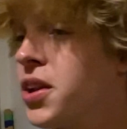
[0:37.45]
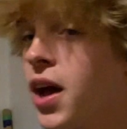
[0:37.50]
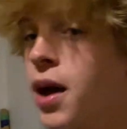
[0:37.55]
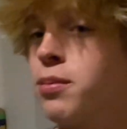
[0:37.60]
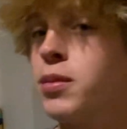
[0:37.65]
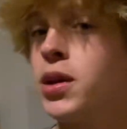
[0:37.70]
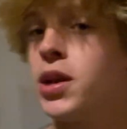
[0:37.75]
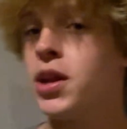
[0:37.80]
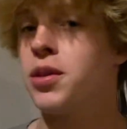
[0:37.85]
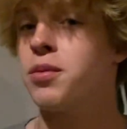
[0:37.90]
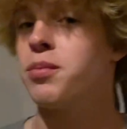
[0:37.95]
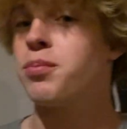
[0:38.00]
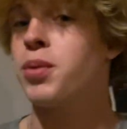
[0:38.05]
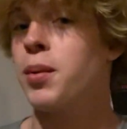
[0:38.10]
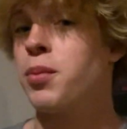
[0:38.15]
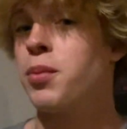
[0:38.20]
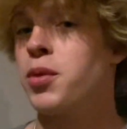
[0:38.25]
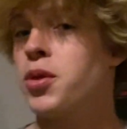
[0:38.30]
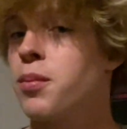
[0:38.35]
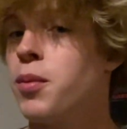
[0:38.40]
I'm in it
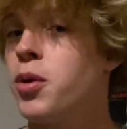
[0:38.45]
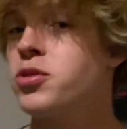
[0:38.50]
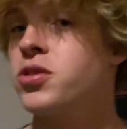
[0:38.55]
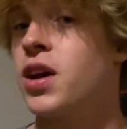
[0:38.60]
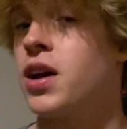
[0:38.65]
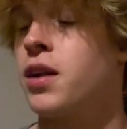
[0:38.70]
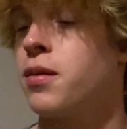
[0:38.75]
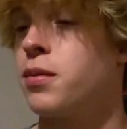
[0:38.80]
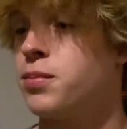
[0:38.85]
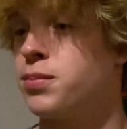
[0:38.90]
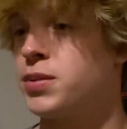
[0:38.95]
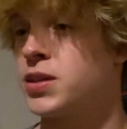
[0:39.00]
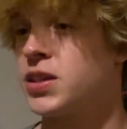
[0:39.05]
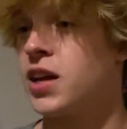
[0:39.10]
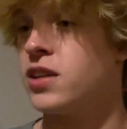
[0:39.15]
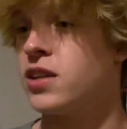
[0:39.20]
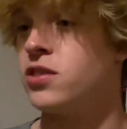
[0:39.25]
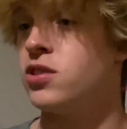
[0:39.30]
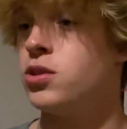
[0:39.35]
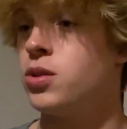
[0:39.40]
probably the most out of,
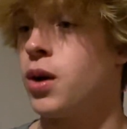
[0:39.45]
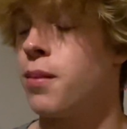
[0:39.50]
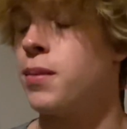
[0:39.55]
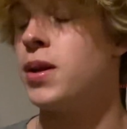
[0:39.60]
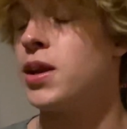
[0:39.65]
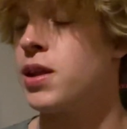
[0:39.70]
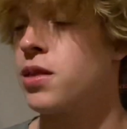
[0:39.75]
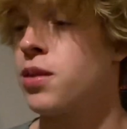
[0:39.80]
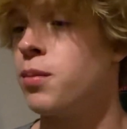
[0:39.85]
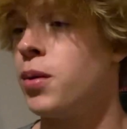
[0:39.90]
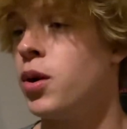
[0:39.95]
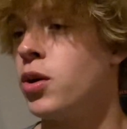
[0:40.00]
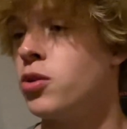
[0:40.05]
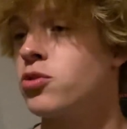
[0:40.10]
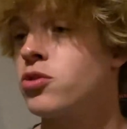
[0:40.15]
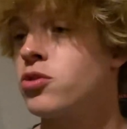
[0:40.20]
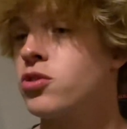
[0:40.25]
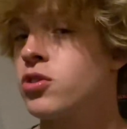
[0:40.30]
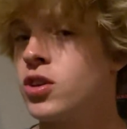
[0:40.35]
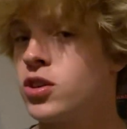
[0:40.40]
besides you. I'm in it the most.